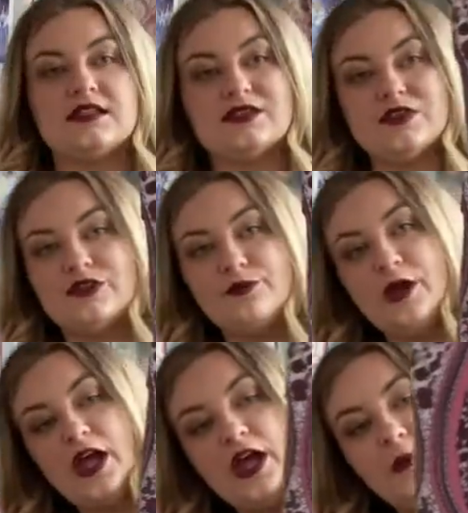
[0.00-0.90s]
sort of
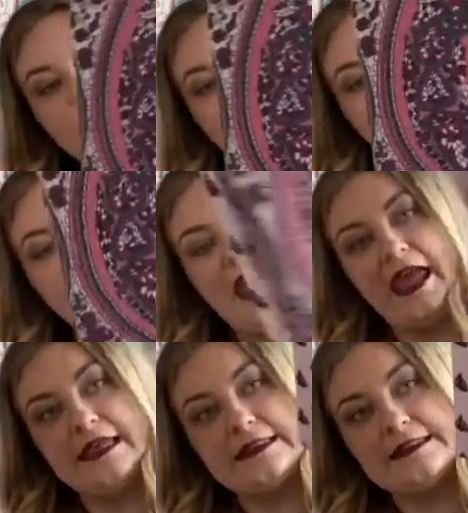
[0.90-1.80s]
purple
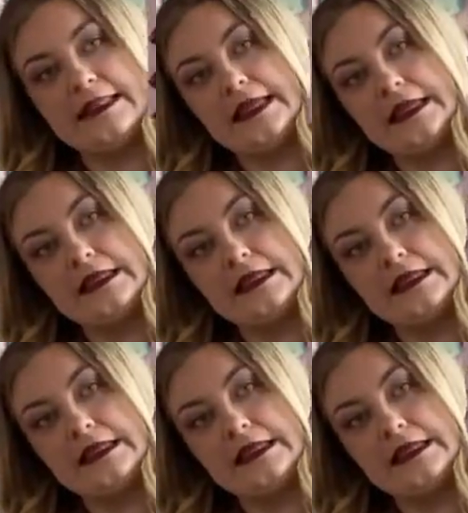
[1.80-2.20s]
paisley